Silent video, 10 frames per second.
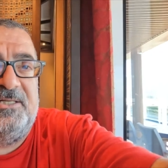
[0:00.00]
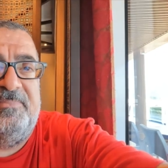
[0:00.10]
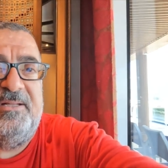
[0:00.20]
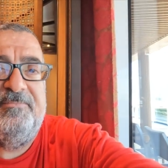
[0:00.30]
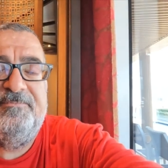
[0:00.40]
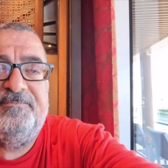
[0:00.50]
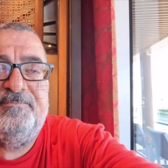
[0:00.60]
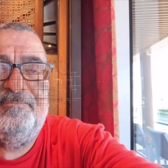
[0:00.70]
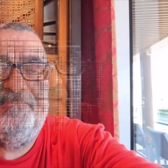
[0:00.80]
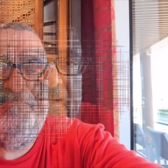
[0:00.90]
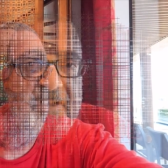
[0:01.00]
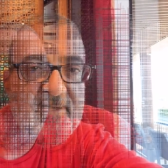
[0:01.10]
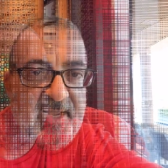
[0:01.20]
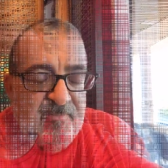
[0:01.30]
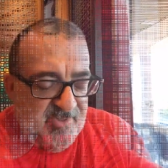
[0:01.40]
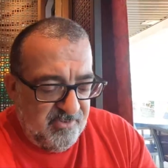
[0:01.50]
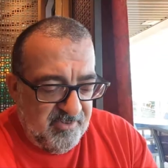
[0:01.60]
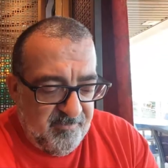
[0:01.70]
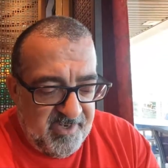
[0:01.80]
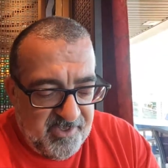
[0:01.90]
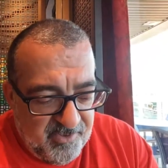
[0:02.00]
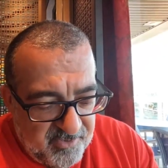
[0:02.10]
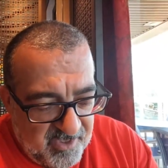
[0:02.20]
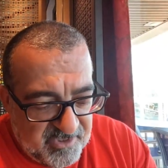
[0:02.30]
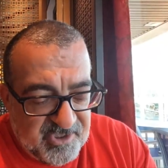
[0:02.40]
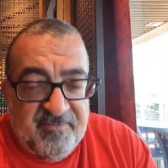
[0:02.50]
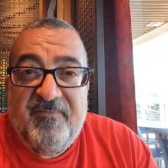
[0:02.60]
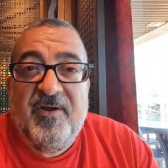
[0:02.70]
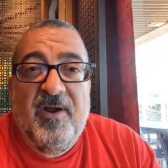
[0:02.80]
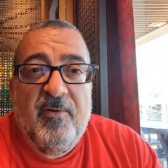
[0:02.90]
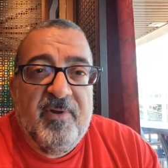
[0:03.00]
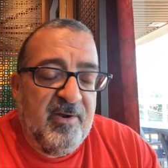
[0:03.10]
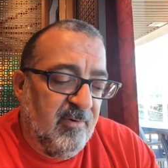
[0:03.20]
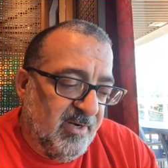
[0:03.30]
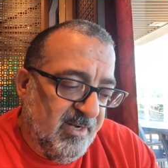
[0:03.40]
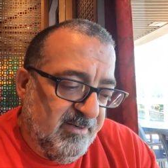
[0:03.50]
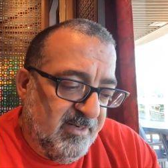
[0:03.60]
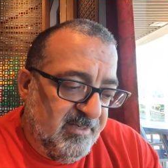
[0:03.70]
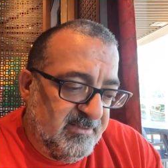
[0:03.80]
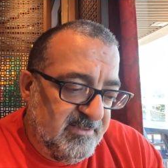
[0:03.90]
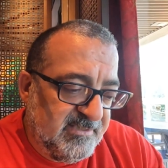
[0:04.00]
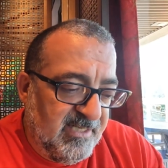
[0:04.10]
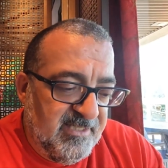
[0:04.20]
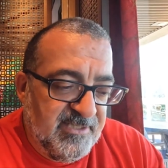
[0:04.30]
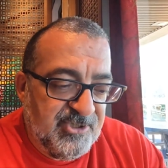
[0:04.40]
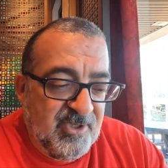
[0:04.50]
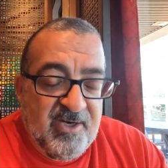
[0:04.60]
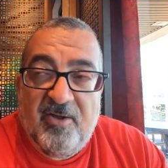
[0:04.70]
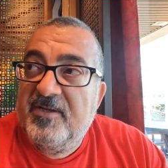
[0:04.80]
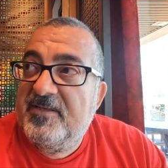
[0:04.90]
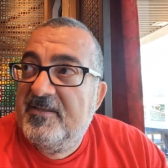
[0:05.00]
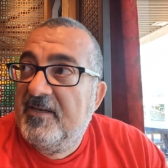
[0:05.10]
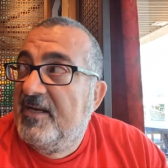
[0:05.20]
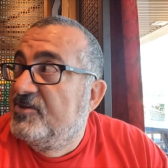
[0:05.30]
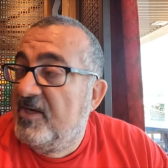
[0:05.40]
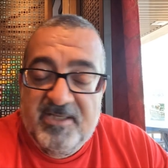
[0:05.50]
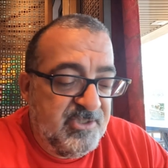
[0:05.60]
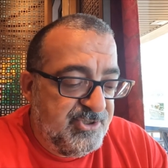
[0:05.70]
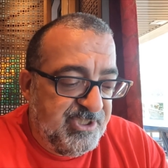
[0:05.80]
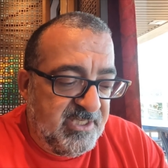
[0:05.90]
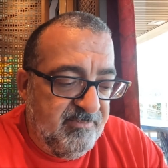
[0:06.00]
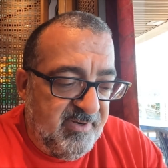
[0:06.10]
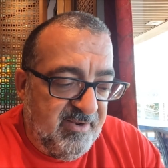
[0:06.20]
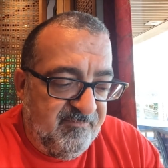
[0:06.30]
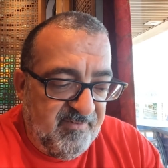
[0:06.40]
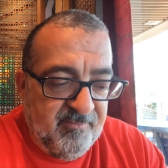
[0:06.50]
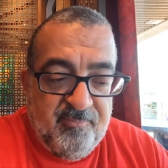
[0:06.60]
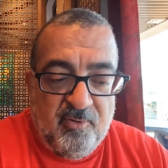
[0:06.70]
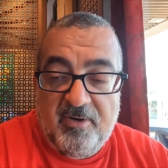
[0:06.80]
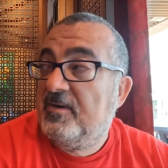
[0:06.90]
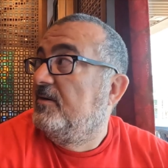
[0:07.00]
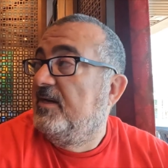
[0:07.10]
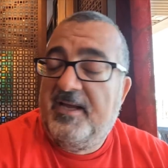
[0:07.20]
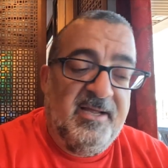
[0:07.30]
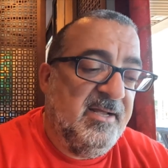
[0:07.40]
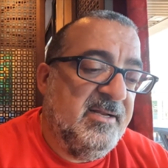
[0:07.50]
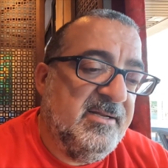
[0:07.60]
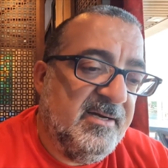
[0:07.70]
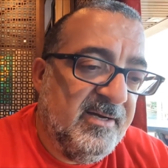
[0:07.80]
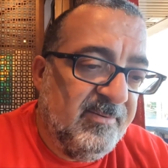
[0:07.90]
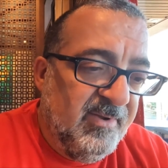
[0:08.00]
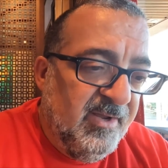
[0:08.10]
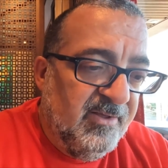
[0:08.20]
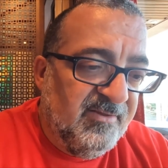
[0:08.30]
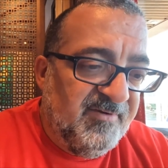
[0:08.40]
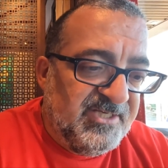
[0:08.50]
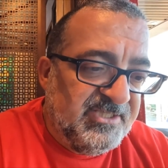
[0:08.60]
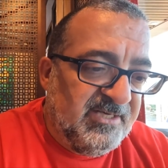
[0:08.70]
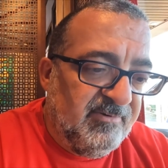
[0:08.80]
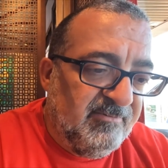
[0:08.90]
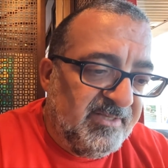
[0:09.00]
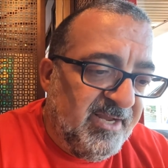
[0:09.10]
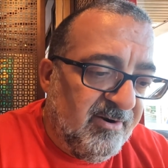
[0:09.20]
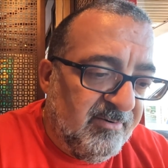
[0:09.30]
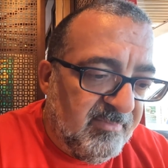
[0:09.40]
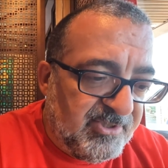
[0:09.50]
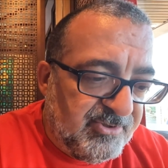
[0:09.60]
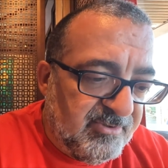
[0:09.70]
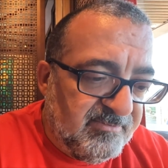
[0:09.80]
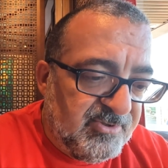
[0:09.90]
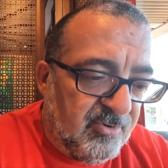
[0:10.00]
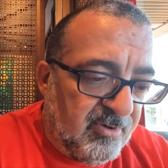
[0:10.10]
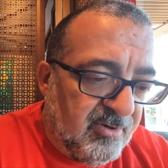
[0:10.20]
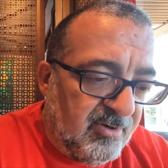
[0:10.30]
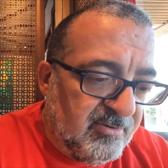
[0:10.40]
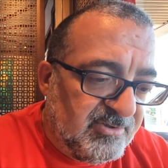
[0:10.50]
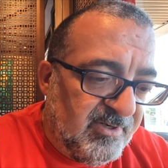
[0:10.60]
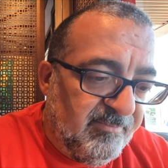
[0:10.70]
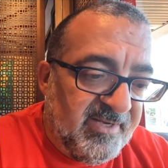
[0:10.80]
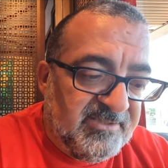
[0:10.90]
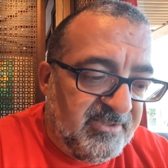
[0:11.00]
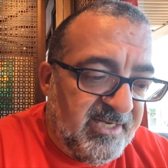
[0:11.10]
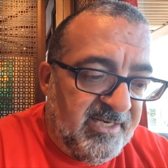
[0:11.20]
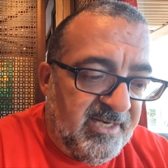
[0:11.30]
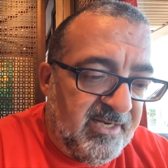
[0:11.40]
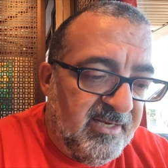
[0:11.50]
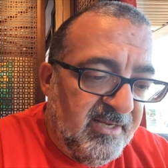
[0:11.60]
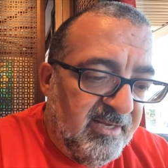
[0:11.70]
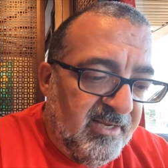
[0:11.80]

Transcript: to you in a bit Okay, I went through the menu, kind of trying to figure out what I want. I, I decided to try all the, I tried the chicken, beef, and pork, and uh, the veggies. I went with carrot, mushrooms, corn kernels, green beans, zucchini,